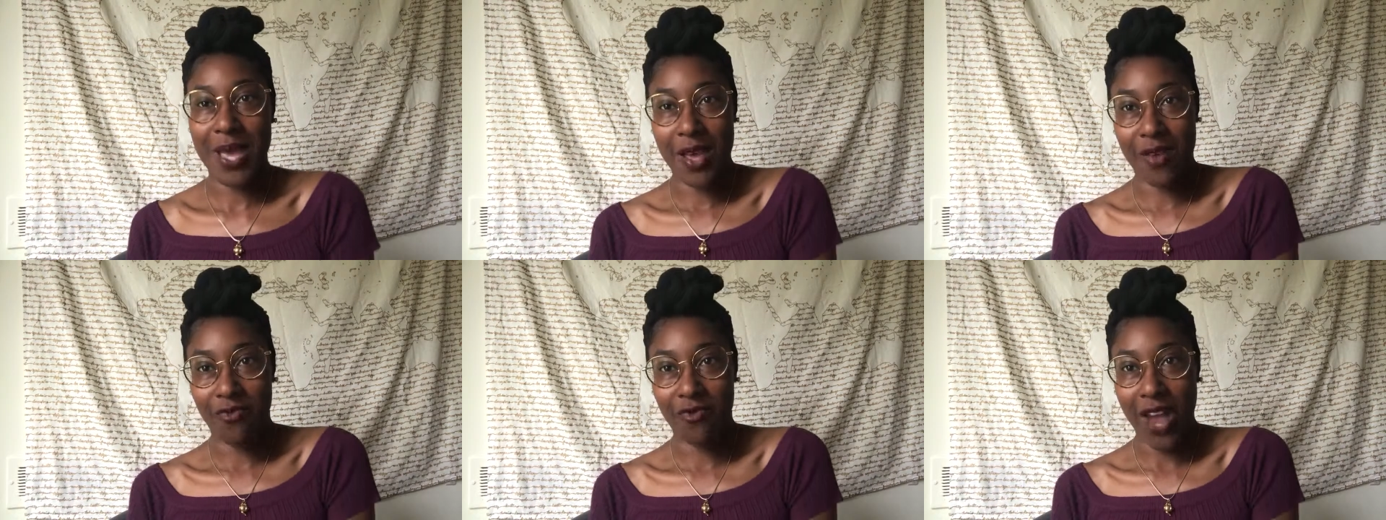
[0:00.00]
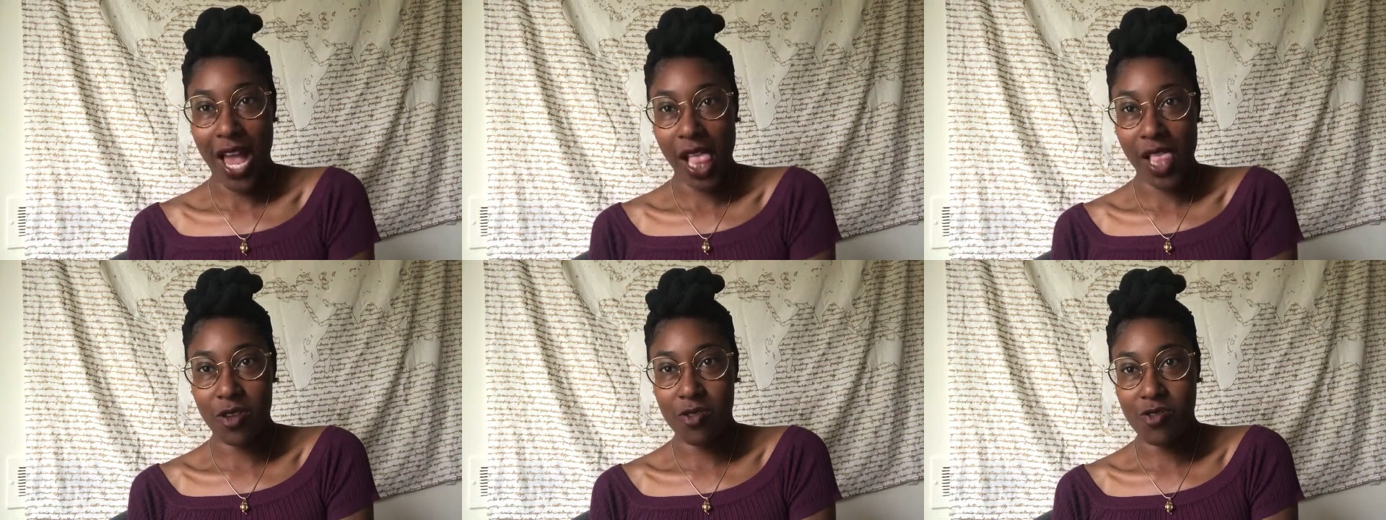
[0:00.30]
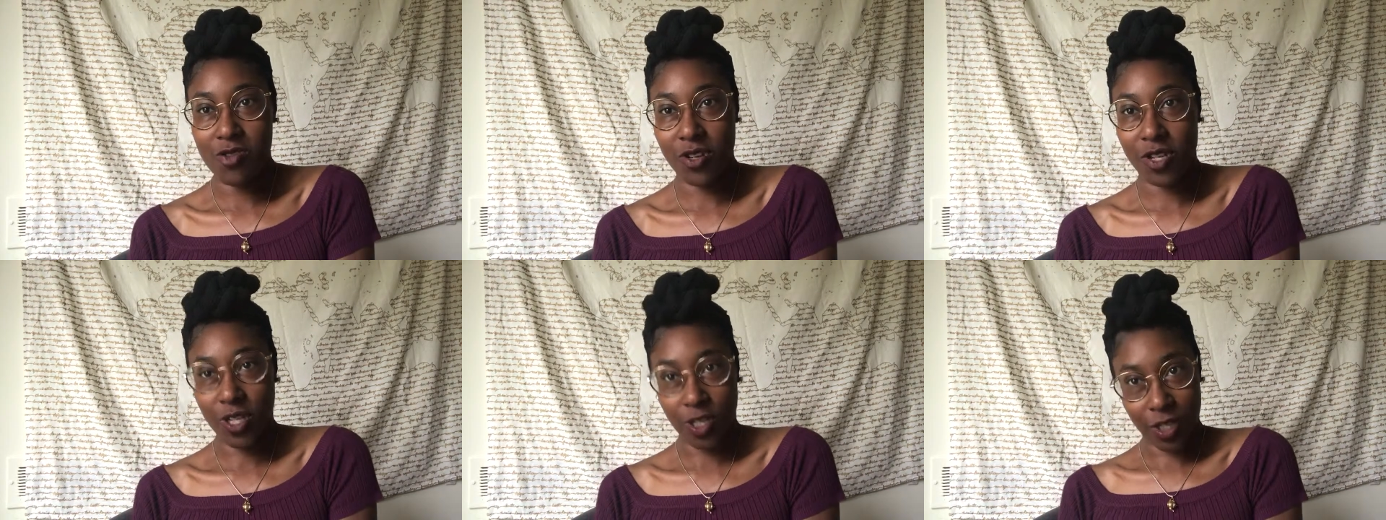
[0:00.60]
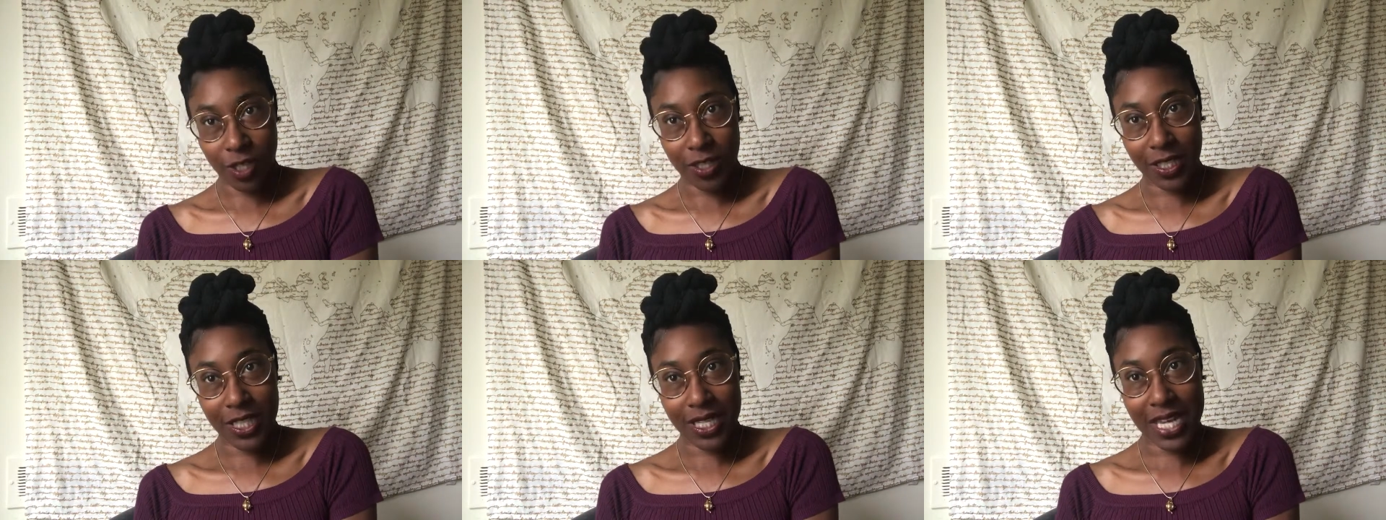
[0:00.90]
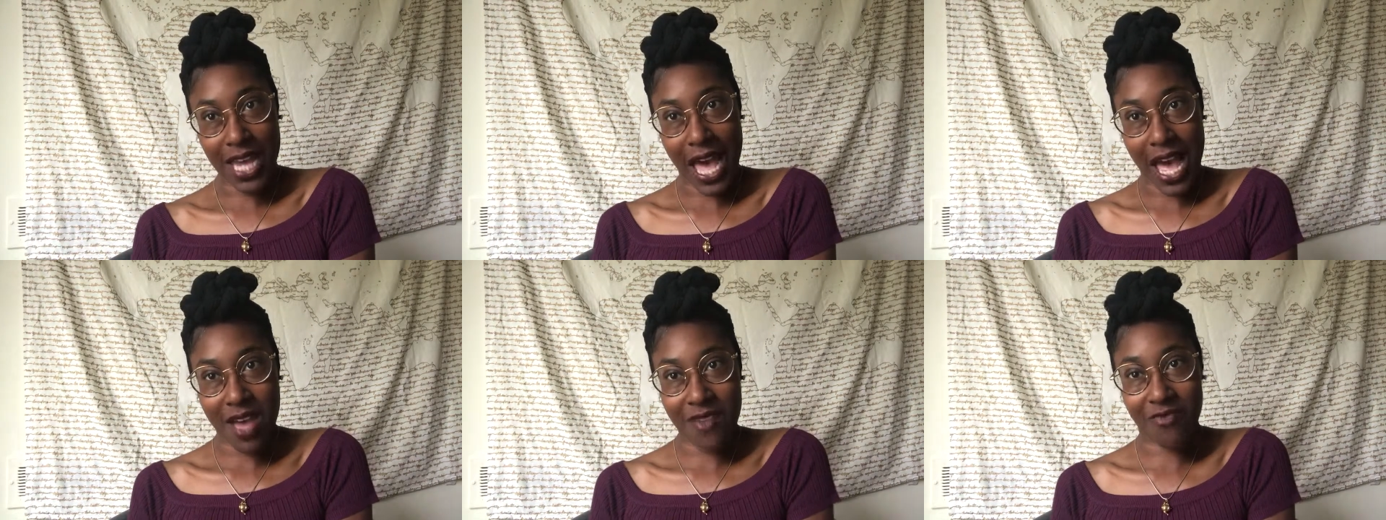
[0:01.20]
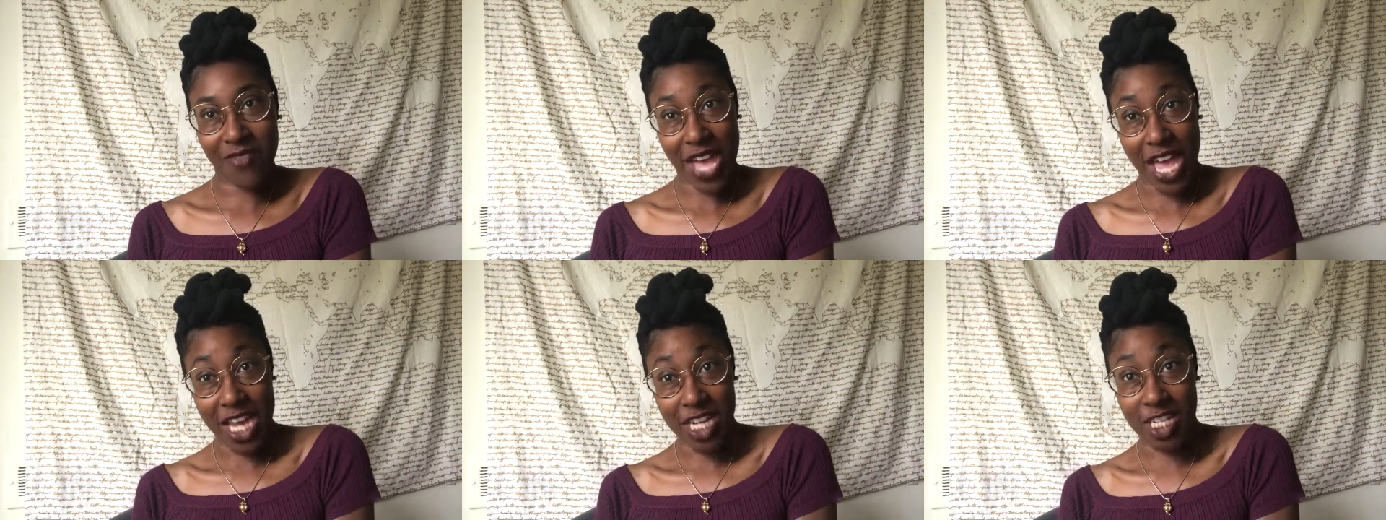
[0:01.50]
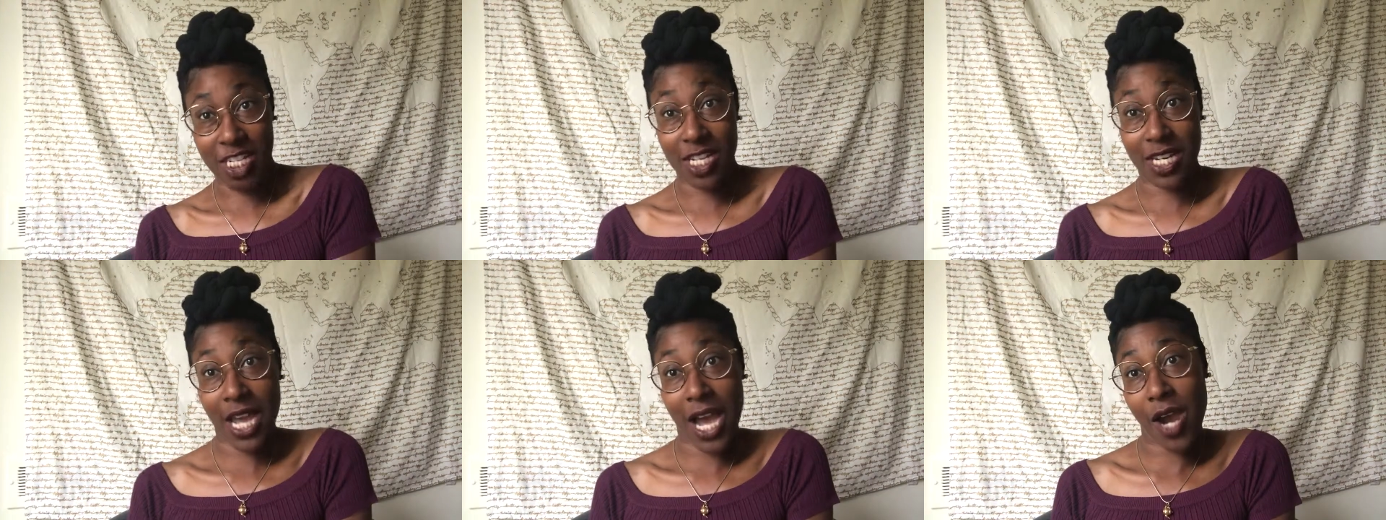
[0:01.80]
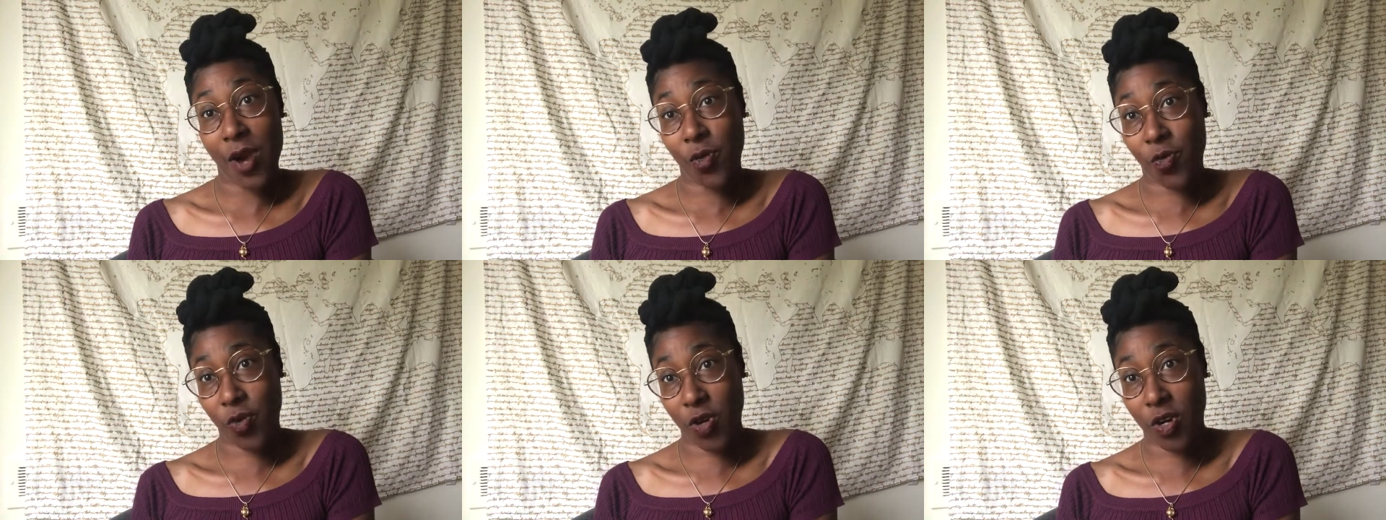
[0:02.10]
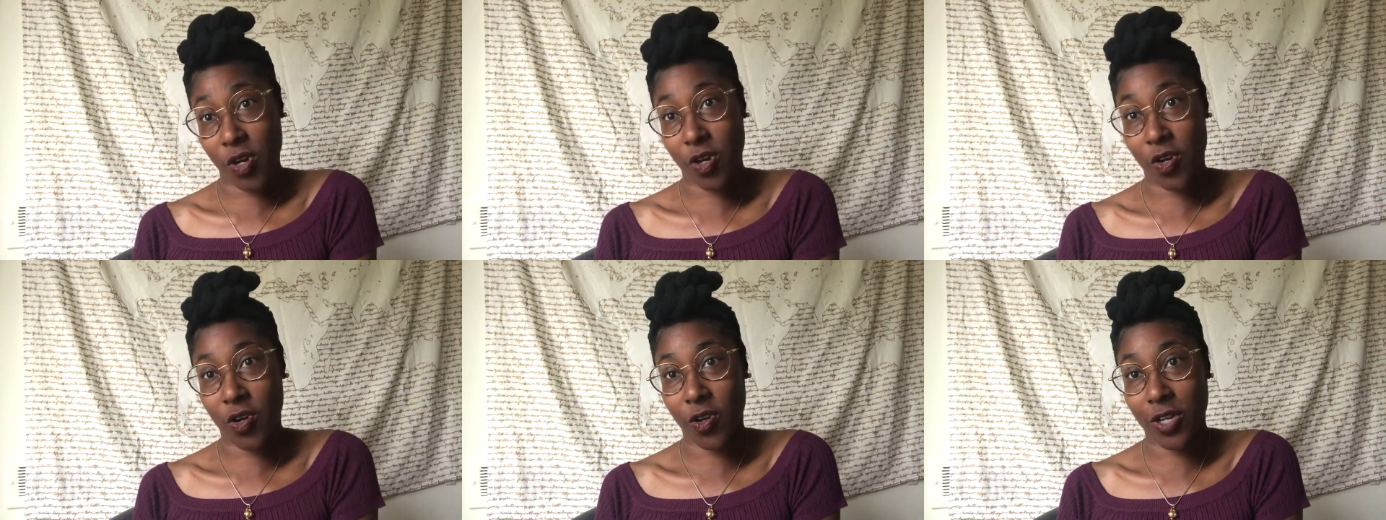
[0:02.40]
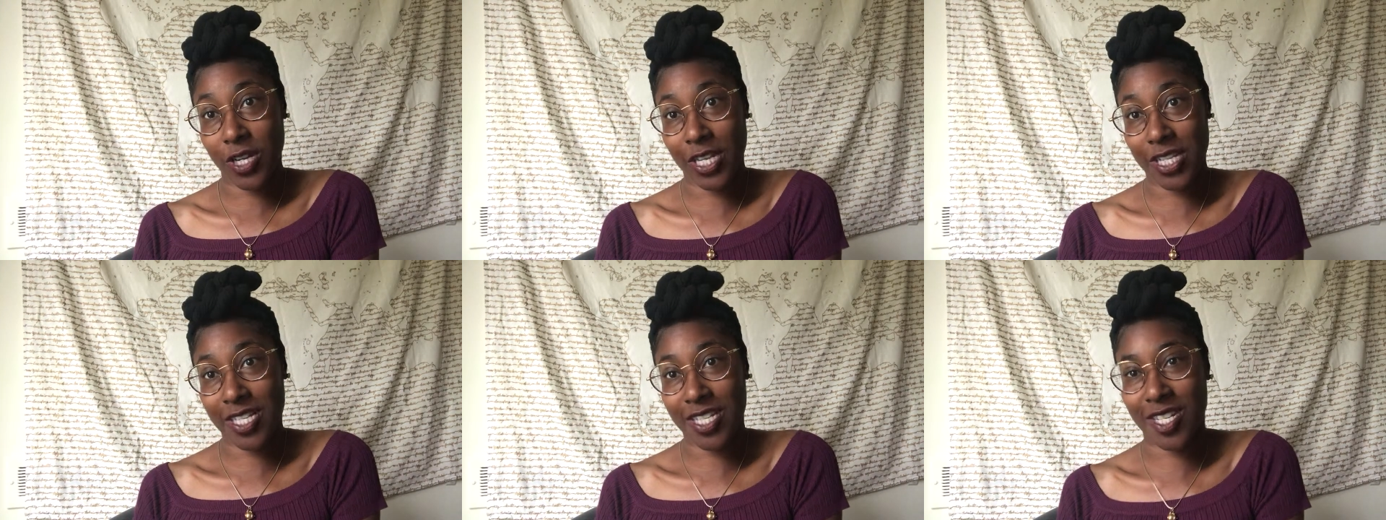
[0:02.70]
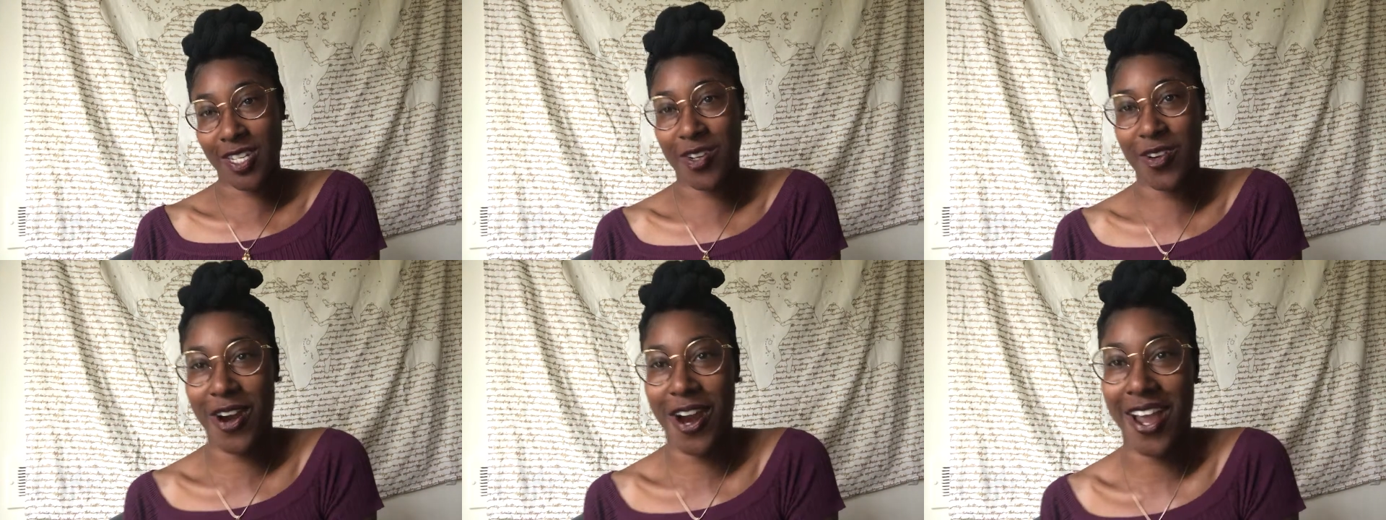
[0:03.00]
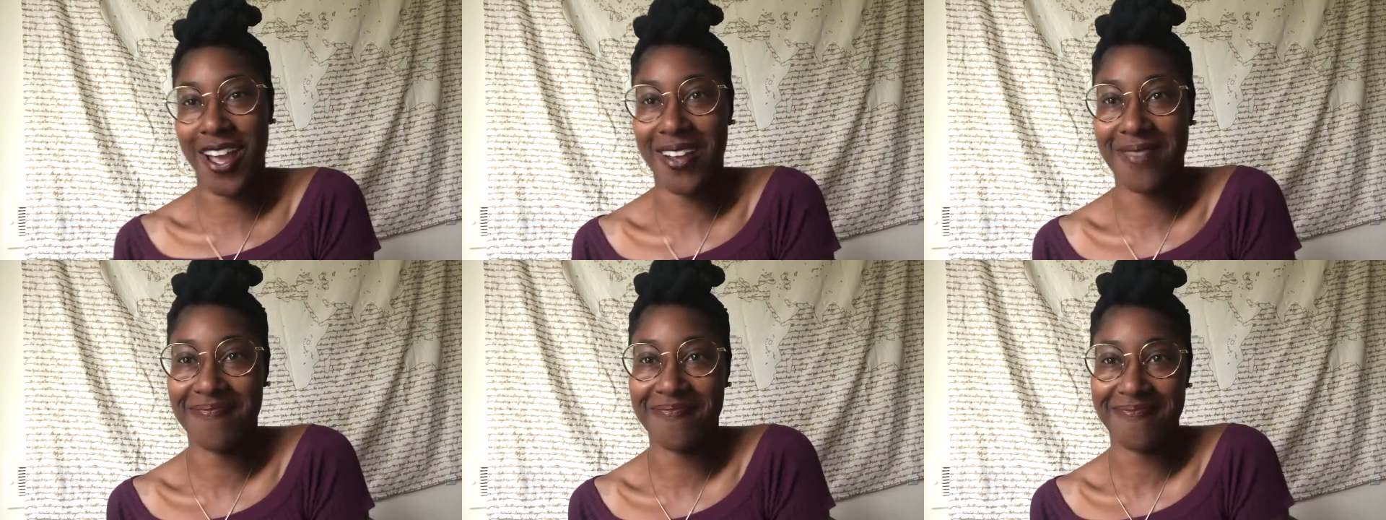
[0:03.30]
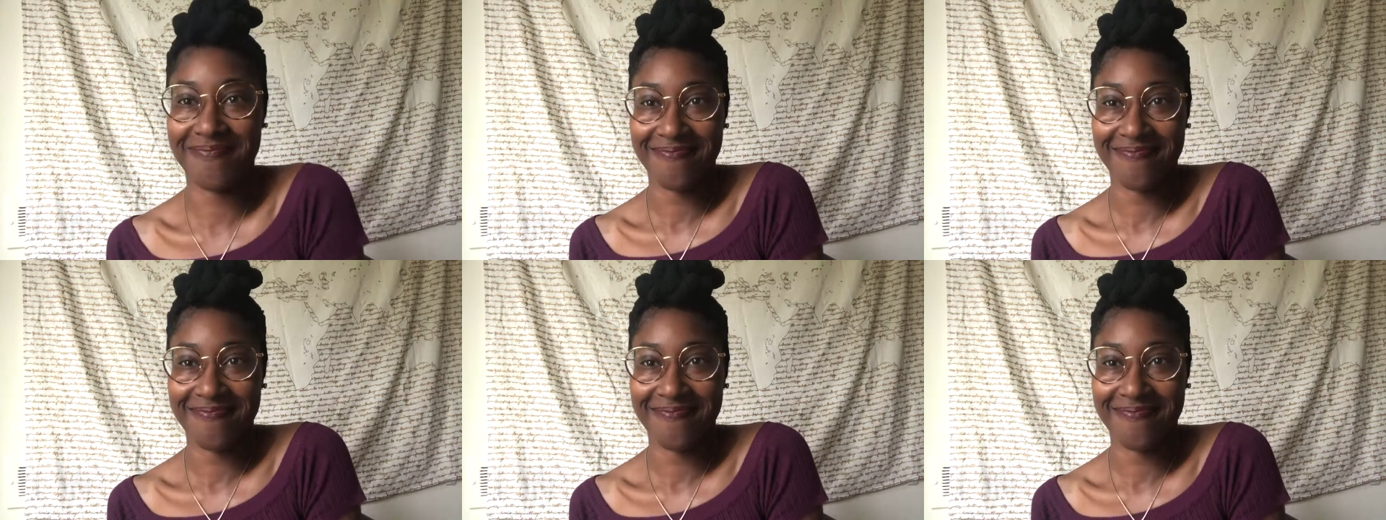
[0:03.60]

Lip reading: and follow on curly.fashion.world on Instagram.